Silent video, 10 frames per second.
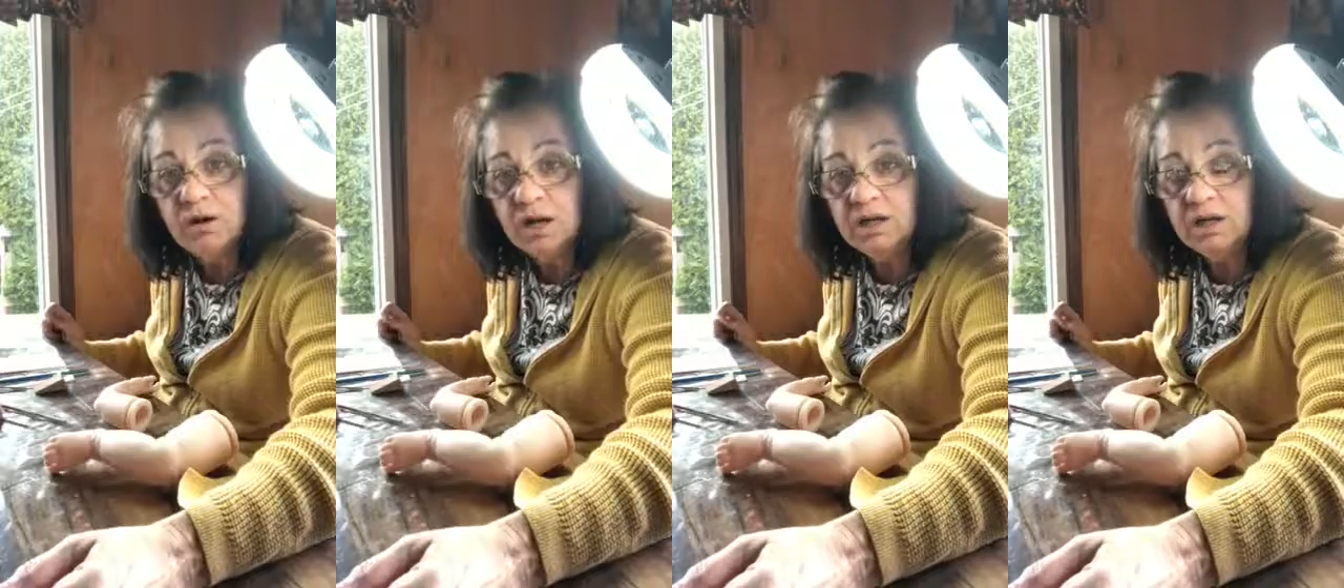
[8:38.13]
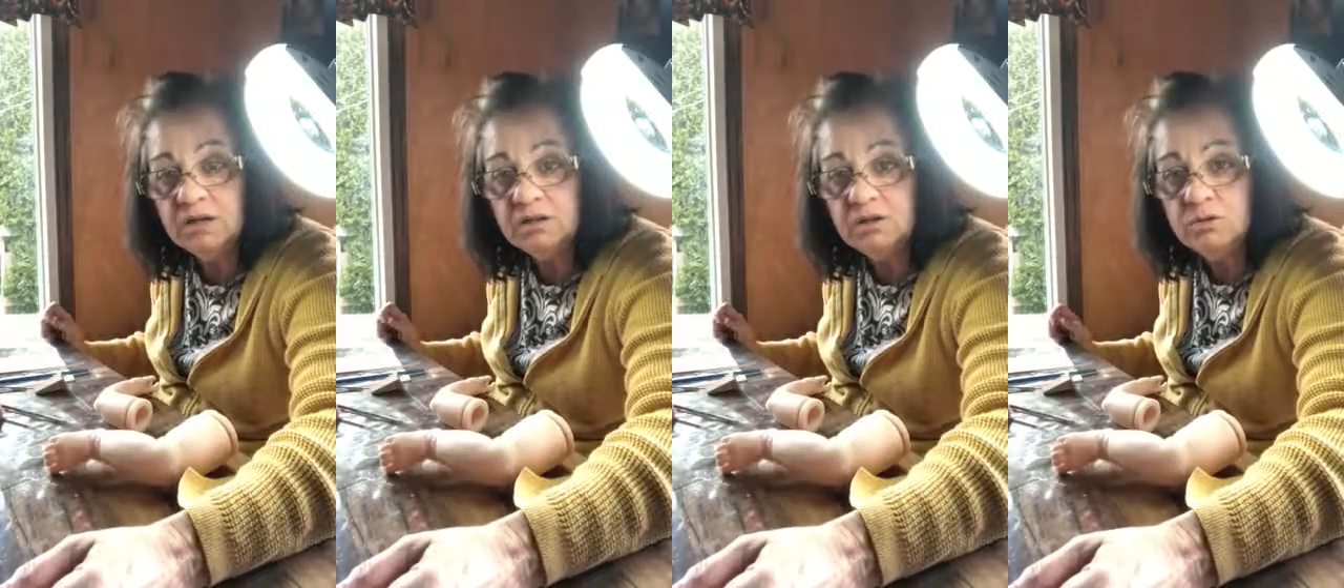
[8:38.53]
on
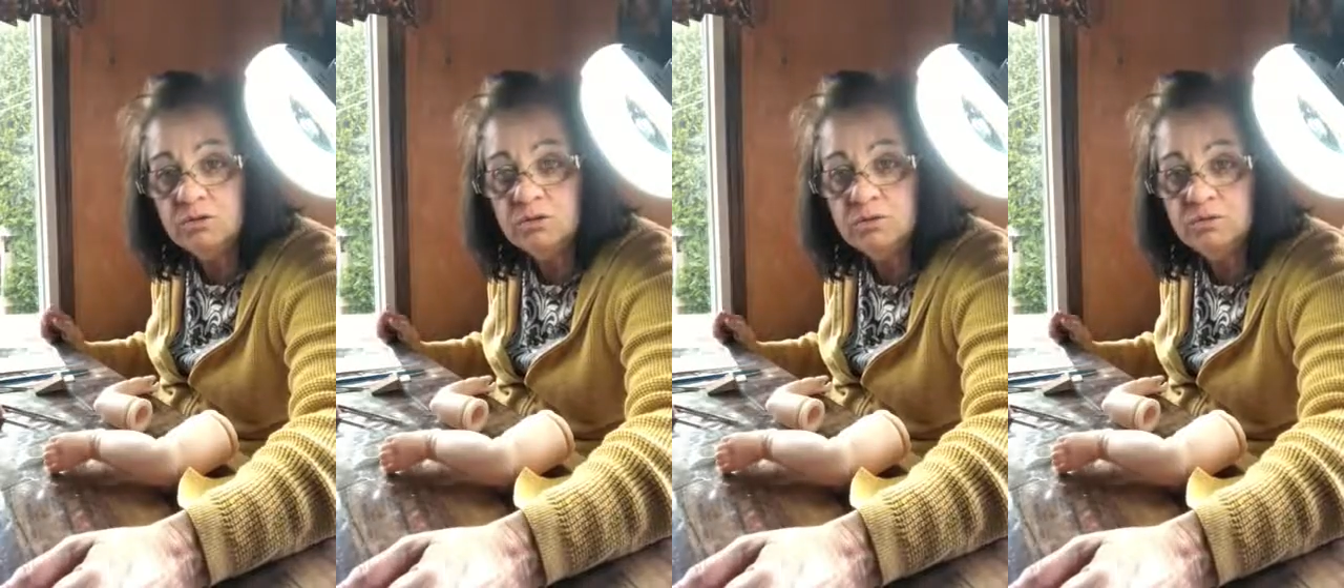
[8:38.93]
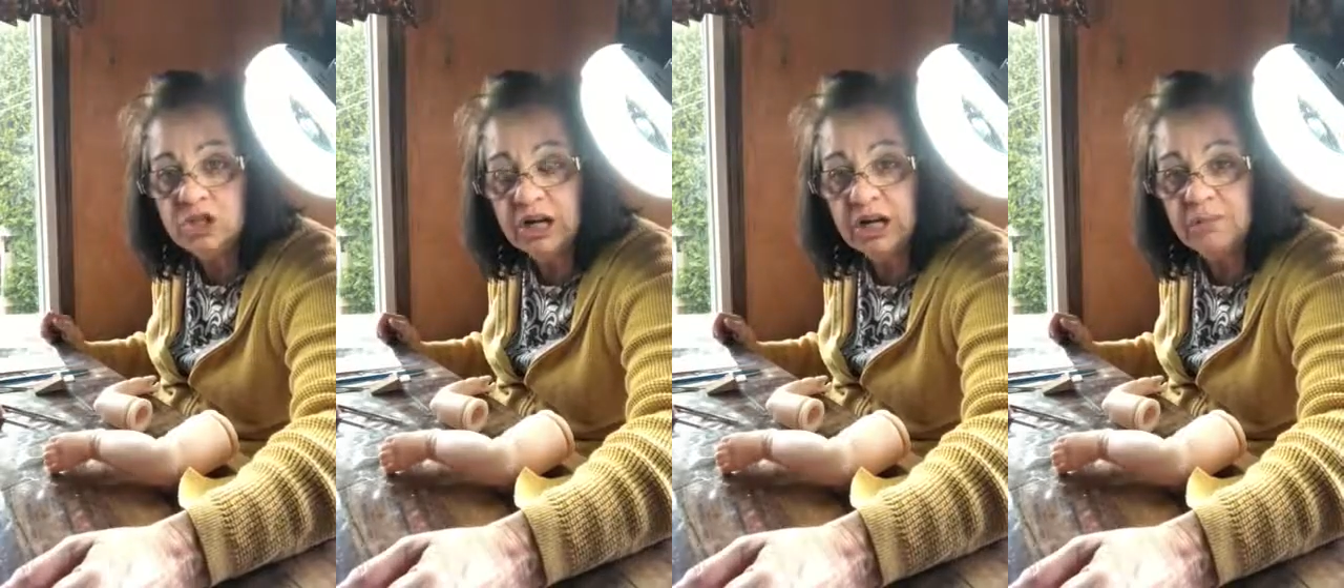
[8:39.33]
YouTube.
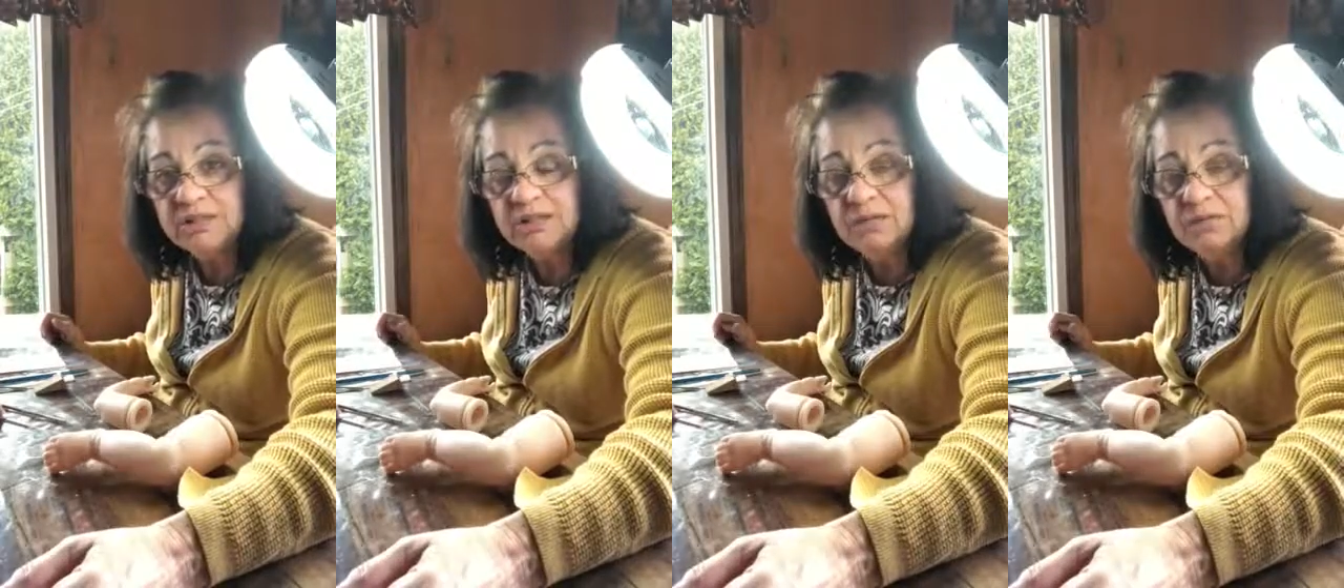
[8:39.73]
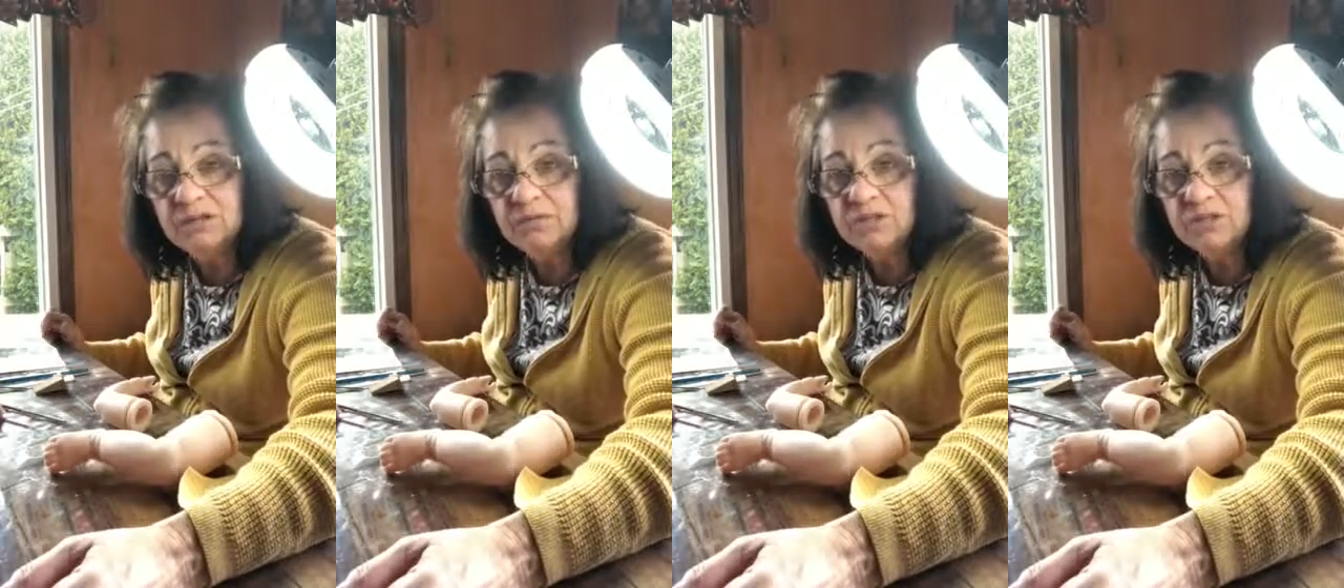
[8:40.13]
Check out my son, Mr.